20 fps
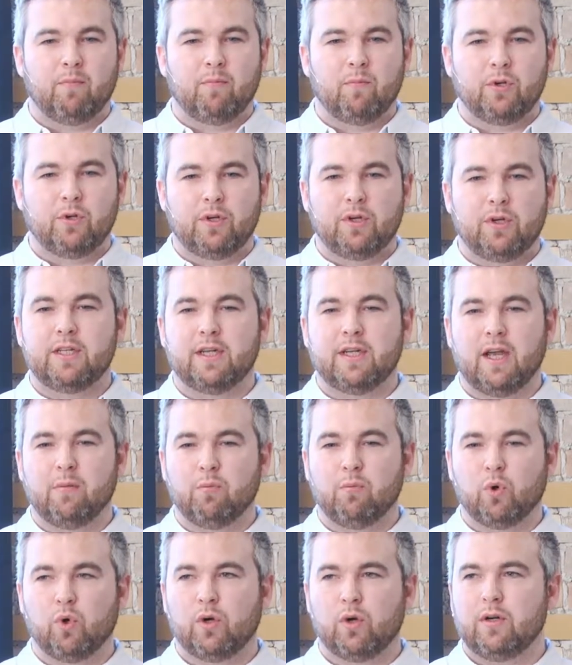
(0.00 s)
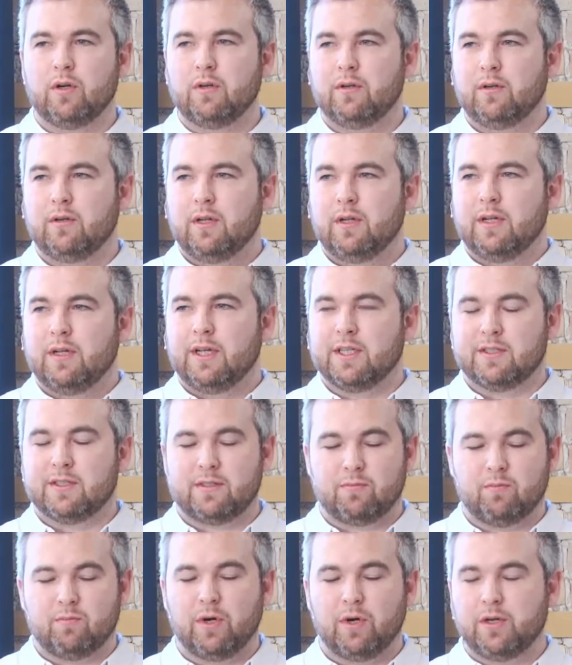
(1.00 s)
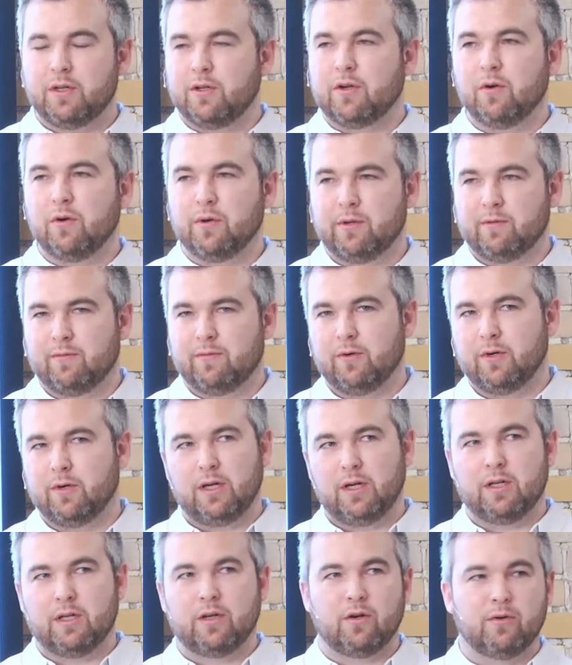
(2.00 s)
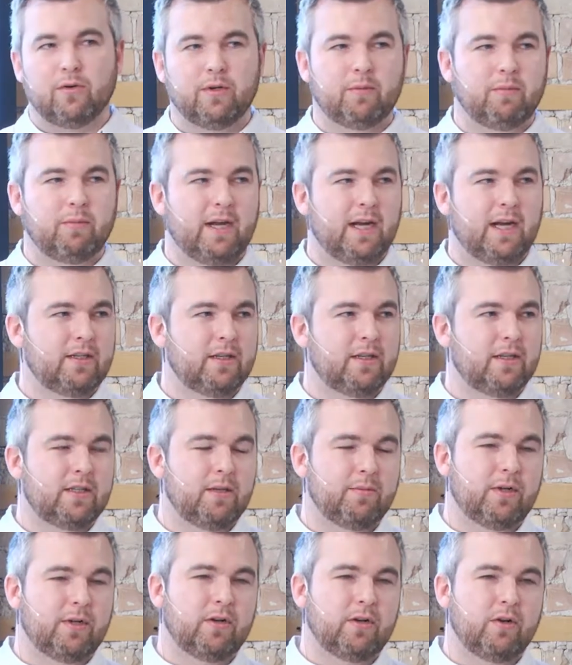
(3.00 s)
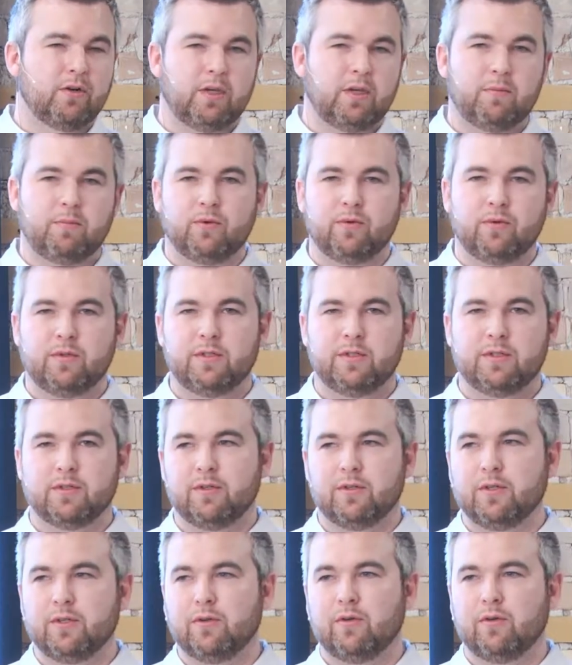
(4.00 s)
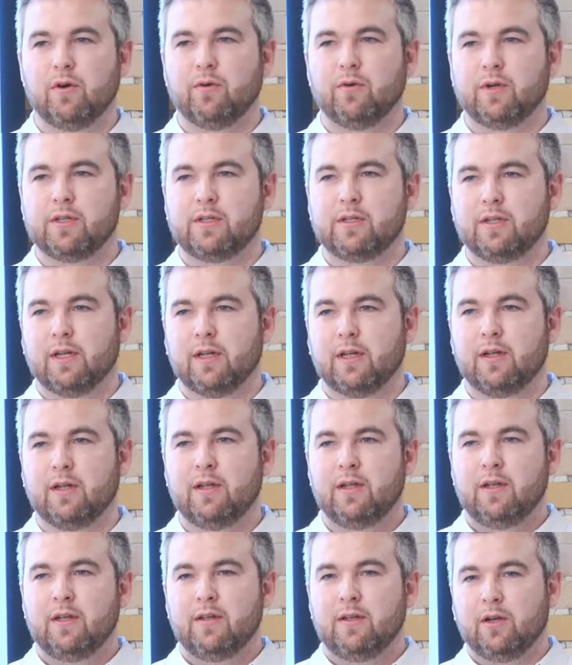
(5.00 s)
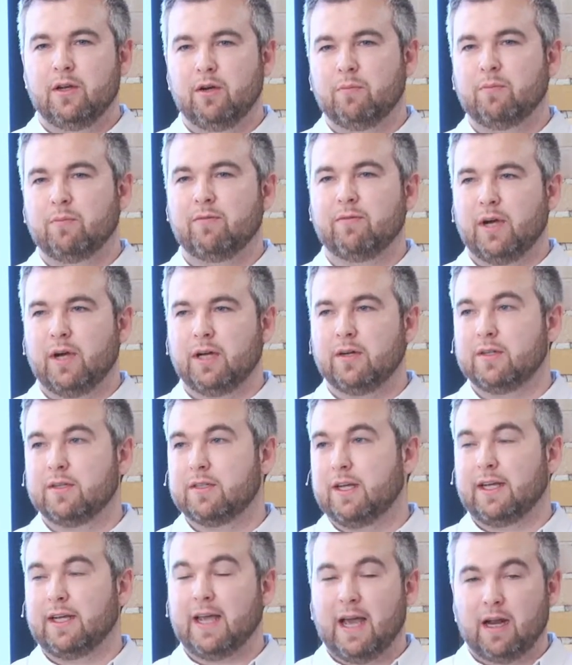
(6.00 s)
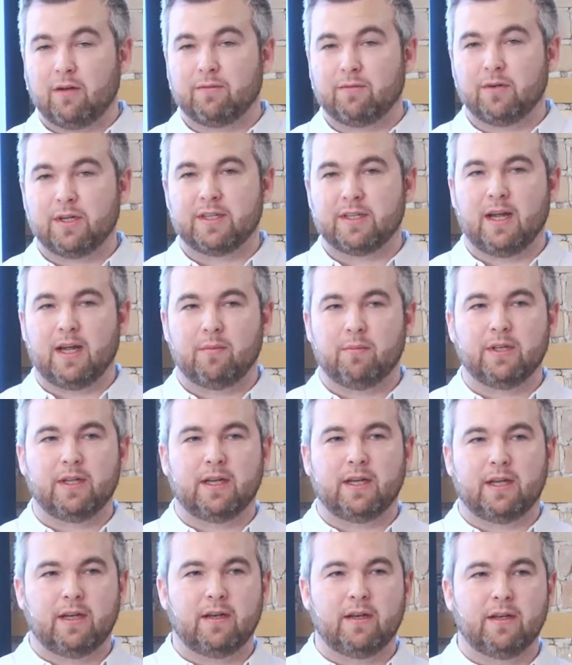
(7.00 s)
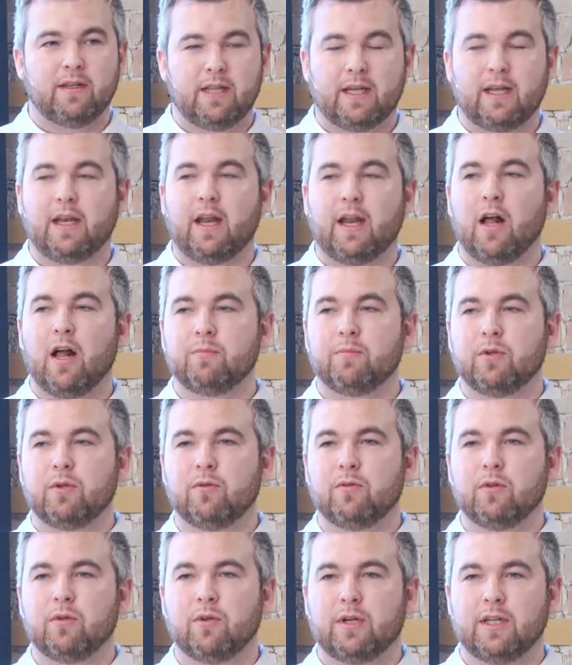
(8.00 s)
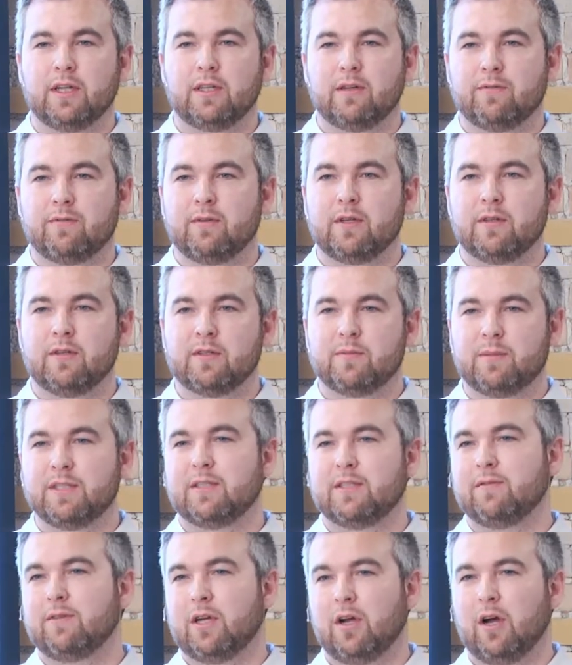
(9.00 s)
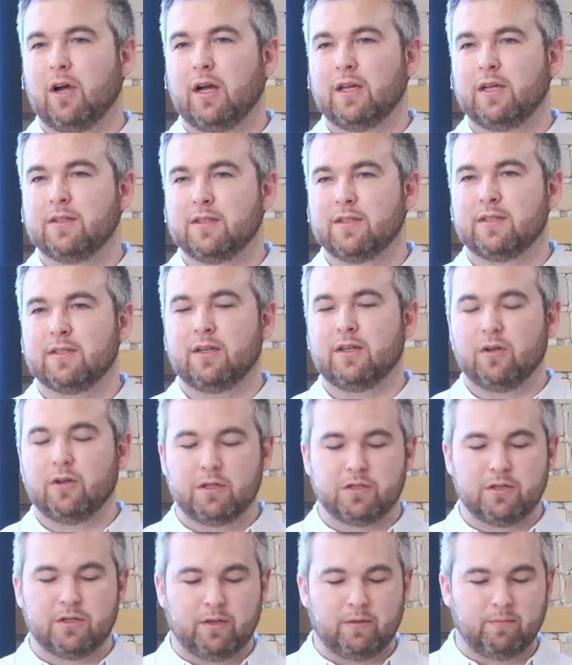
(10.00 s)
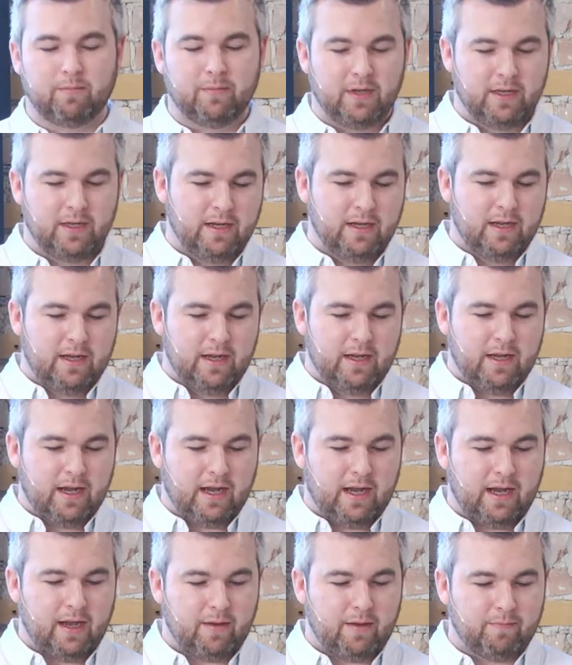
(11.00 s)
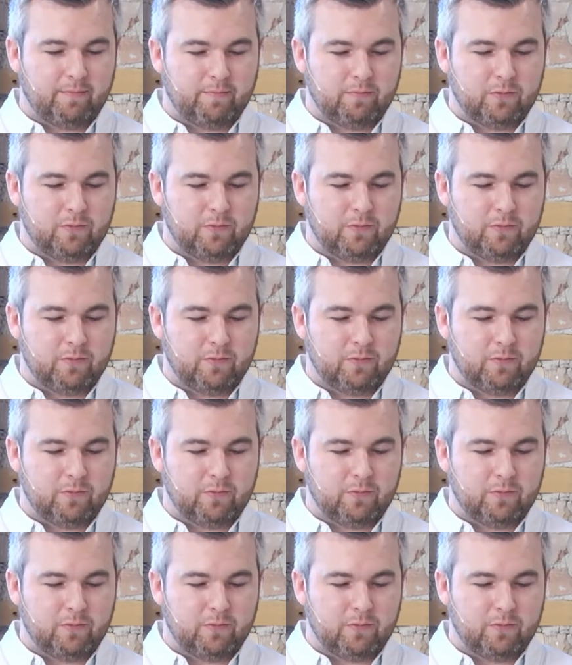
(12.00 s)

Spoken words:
when you need to get more, it's where are you going for it? Are you going back to the typical cookie pools, or are you going to providers like Cattle, for example, that can help you look at different specific audiences and nurture them,